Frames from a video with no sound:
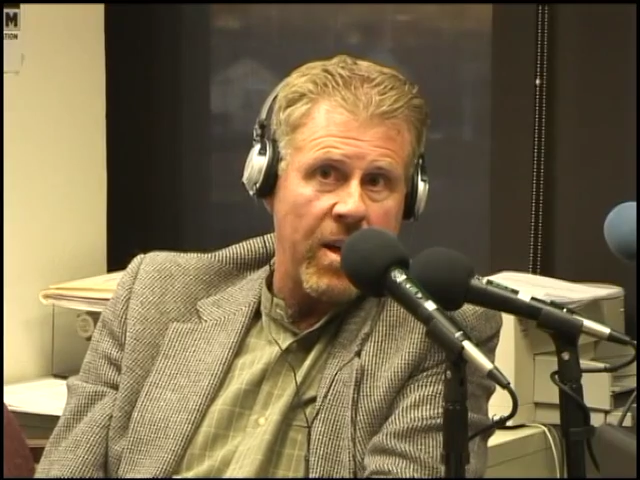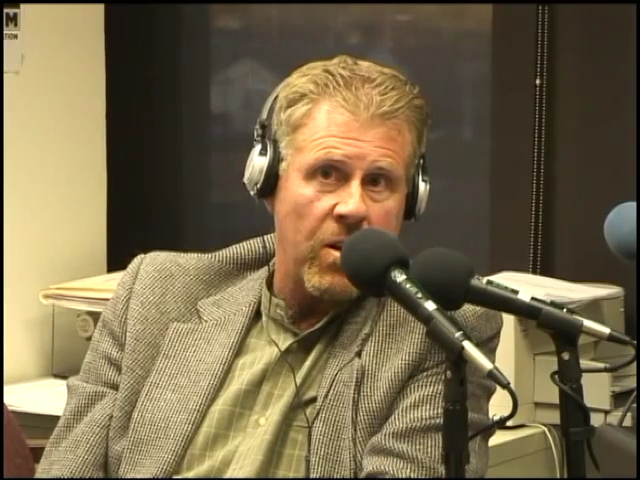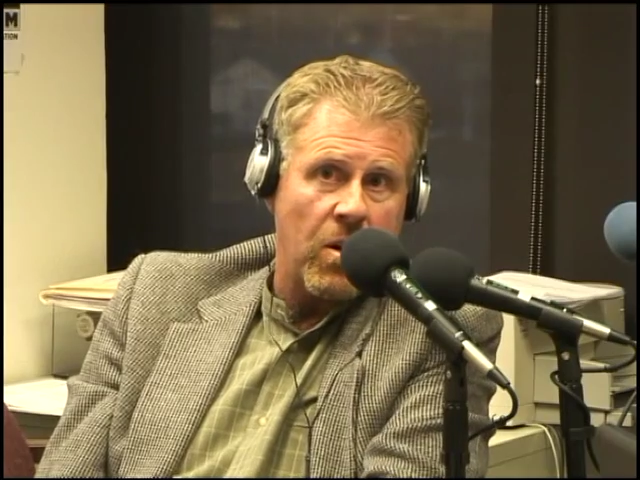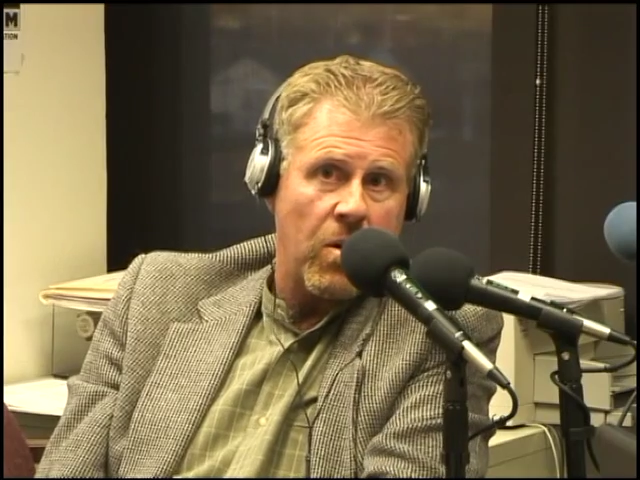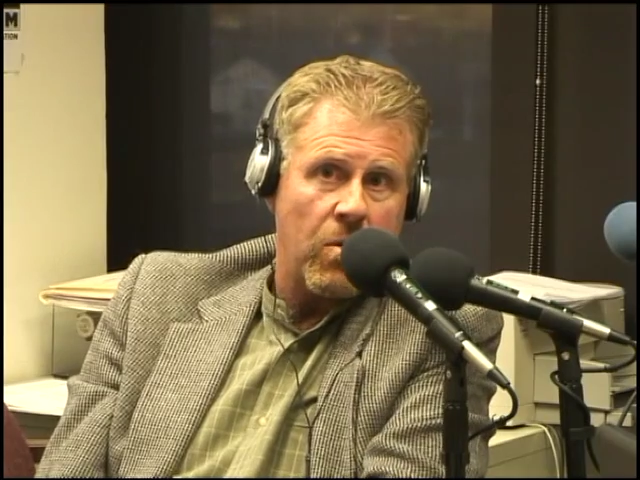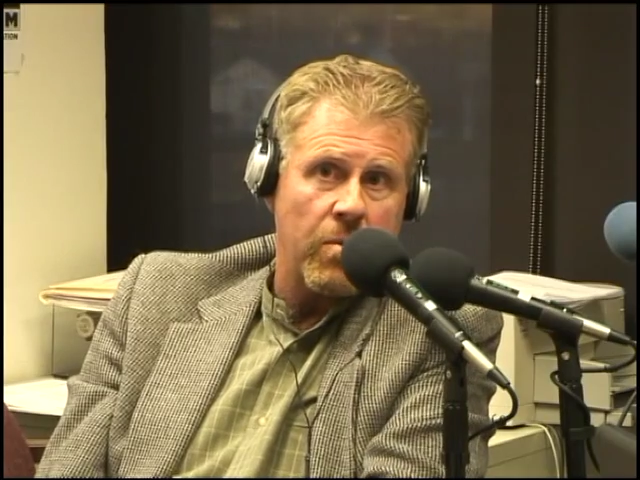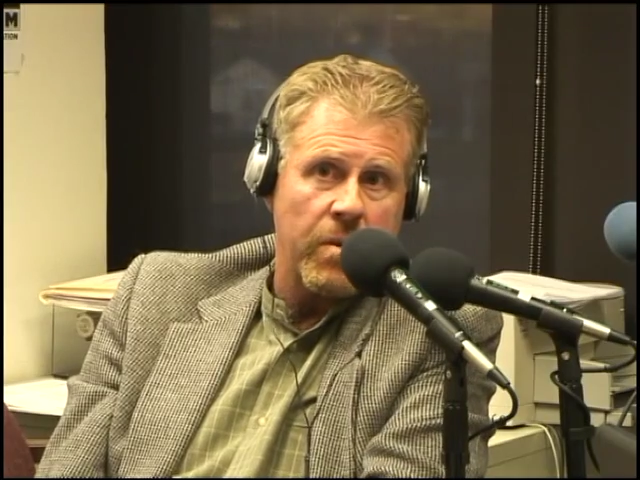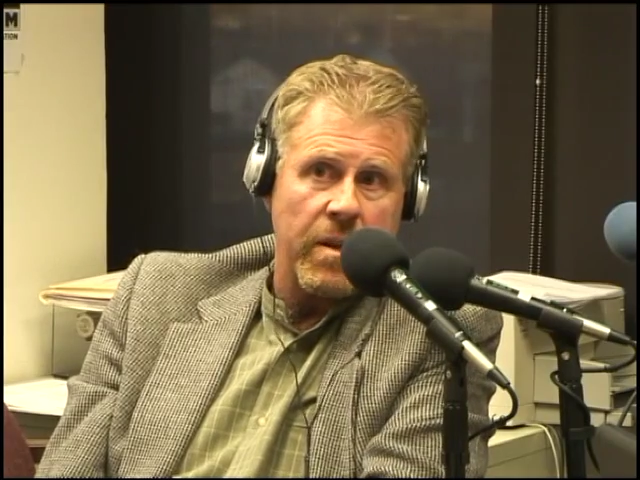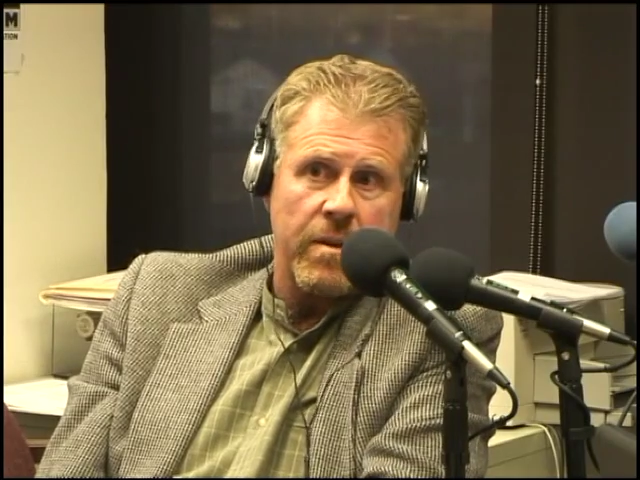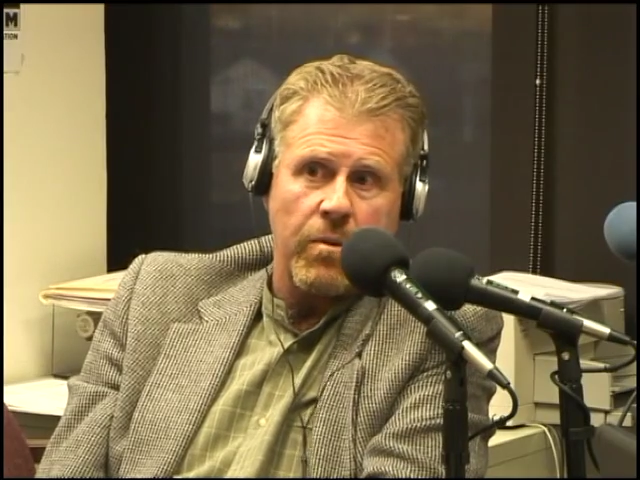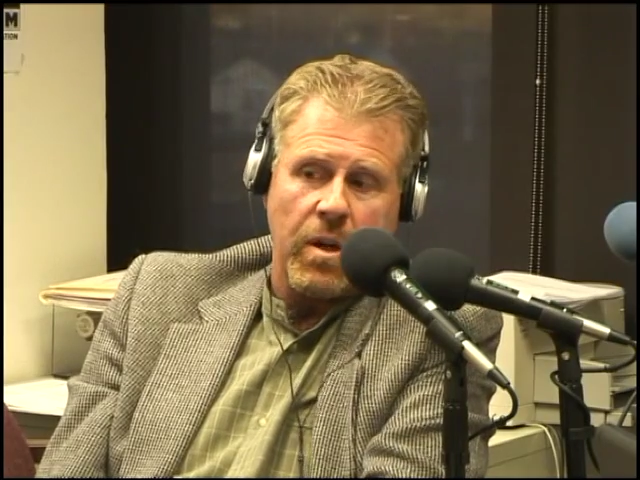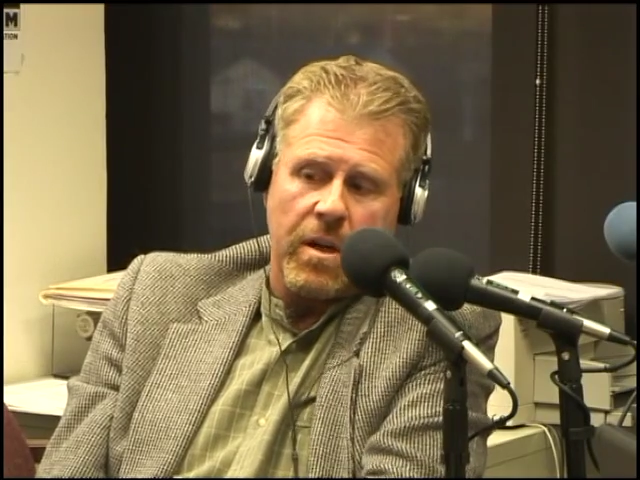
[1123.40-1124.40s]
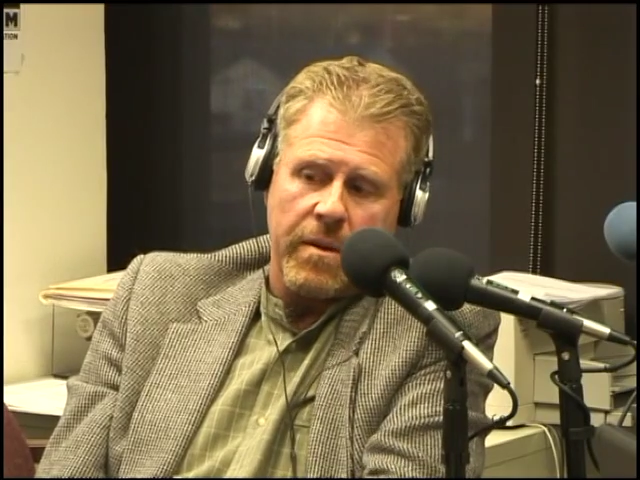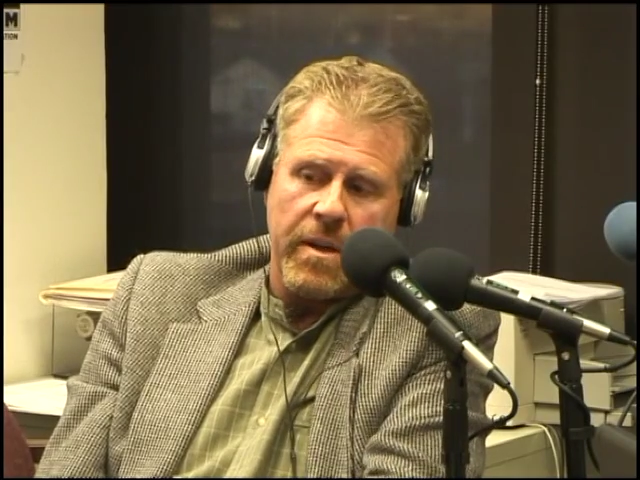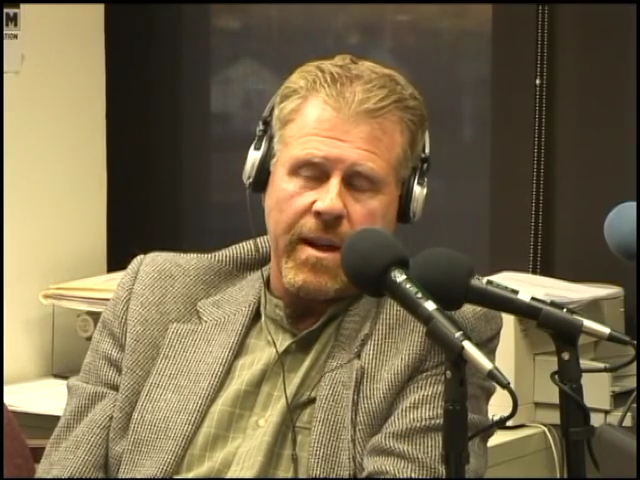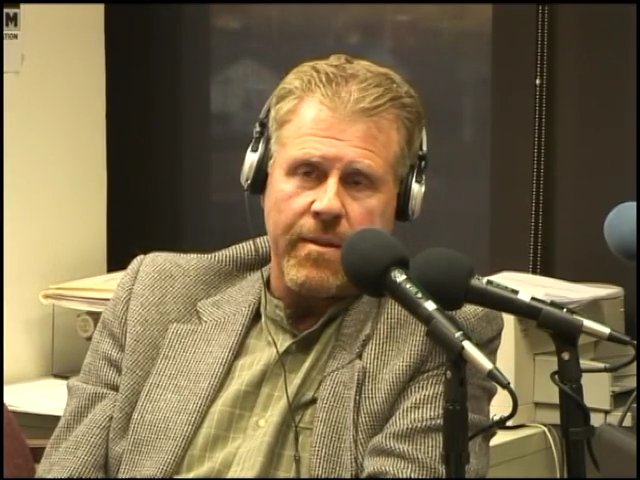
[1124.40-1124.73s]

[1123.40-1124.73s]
do I know that, well,